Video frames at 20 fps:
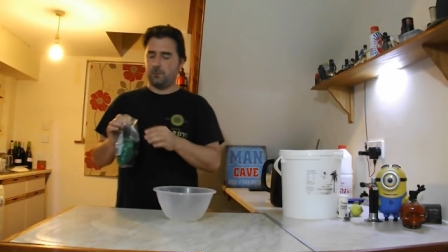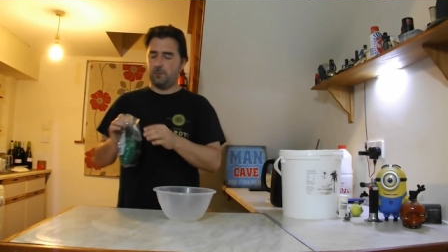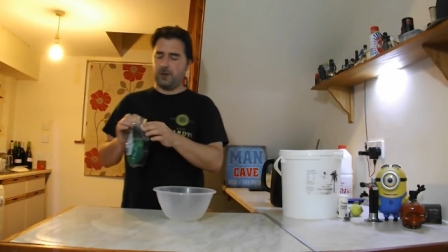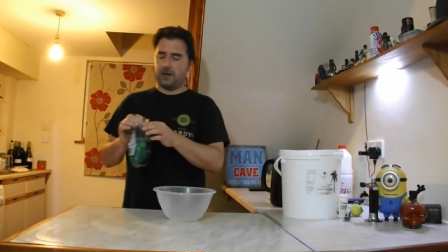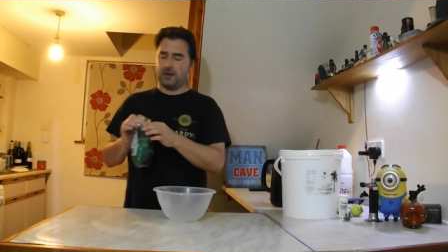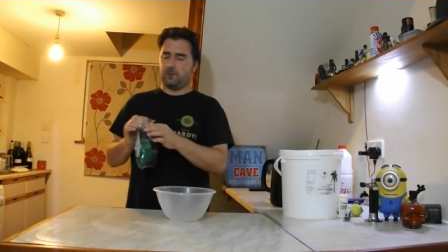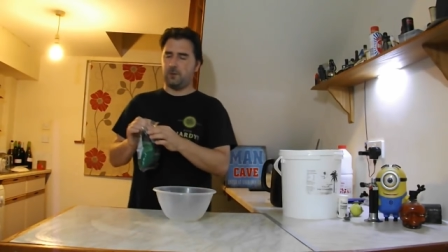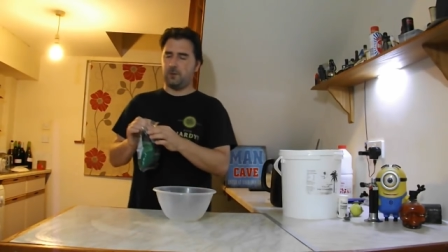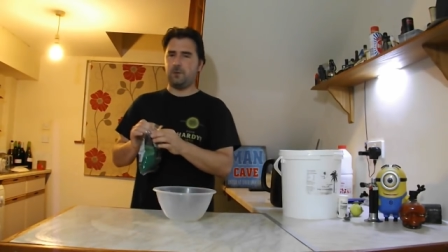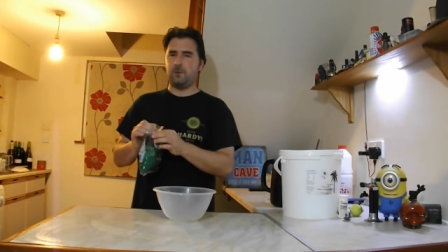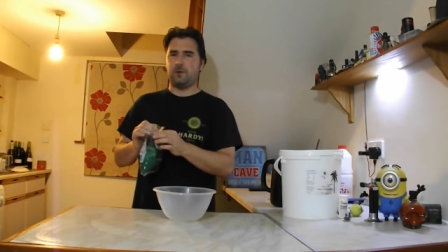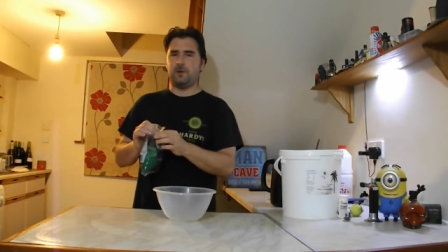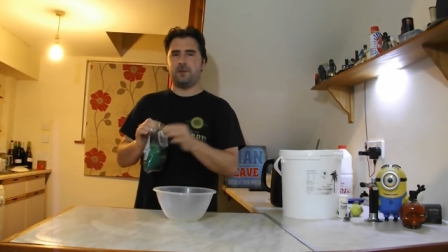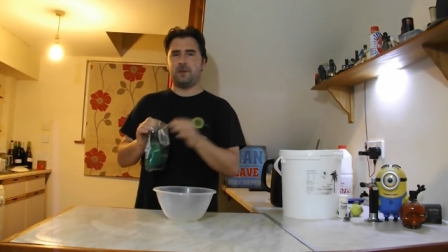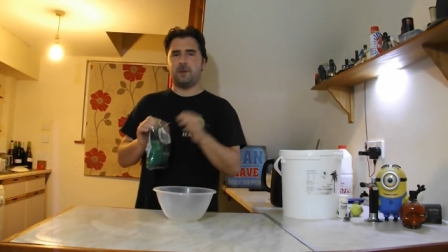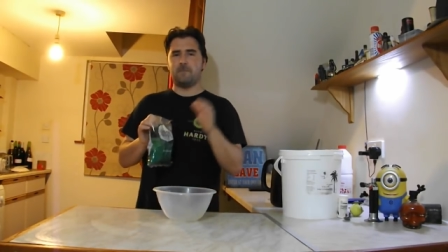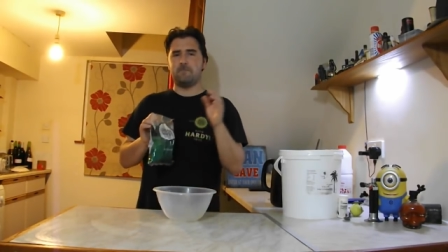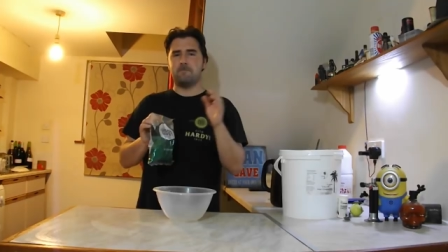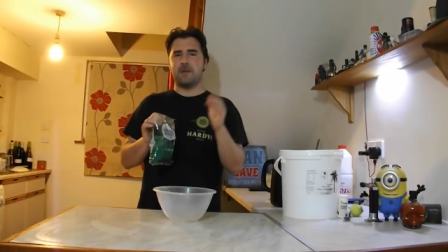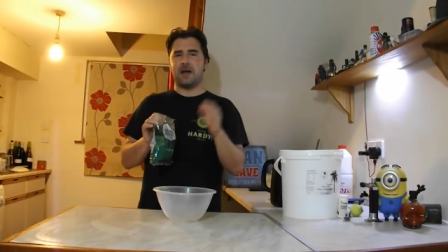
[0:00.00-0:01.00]
but we want
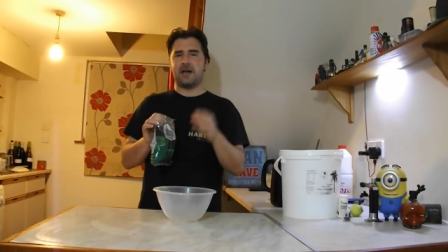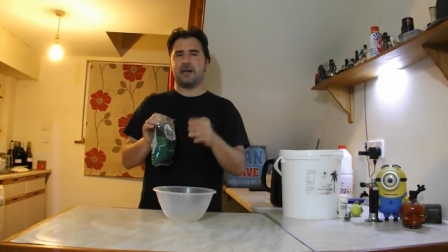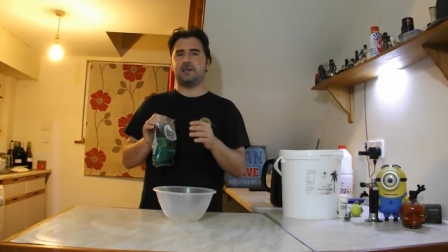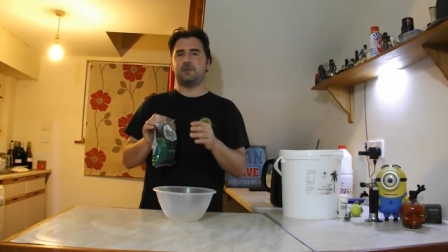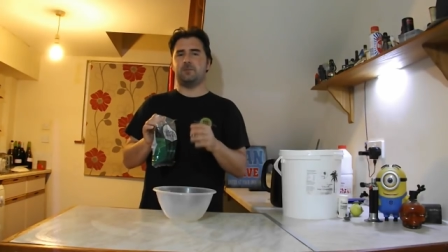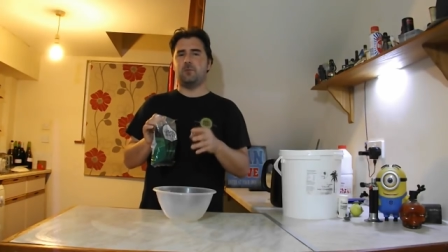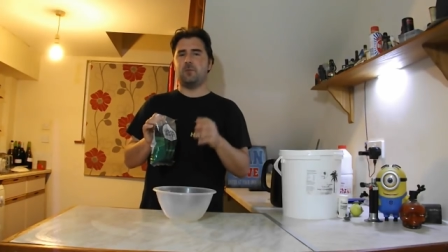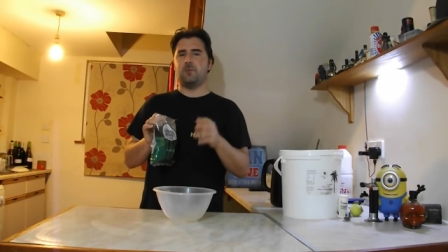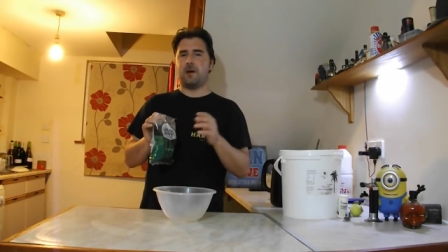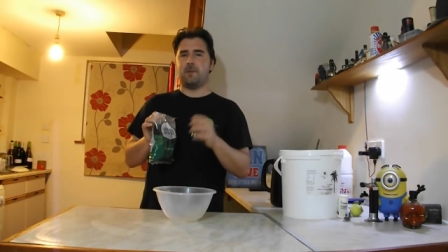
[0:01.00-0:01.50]
the maximum